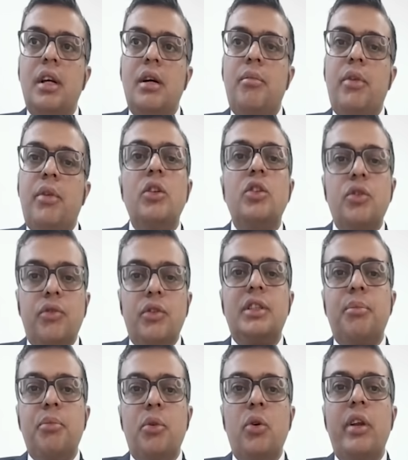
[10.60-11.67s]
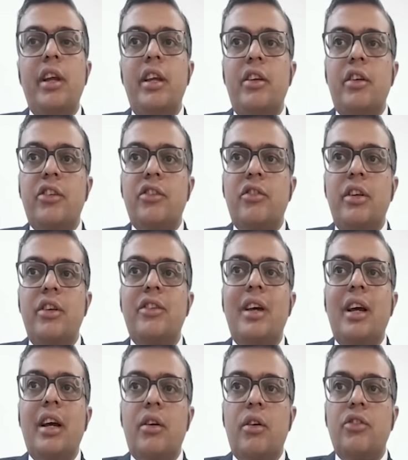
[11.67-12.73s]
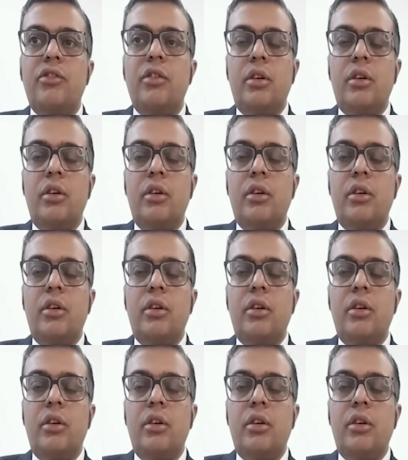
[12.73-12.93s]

but also for supporting industries across the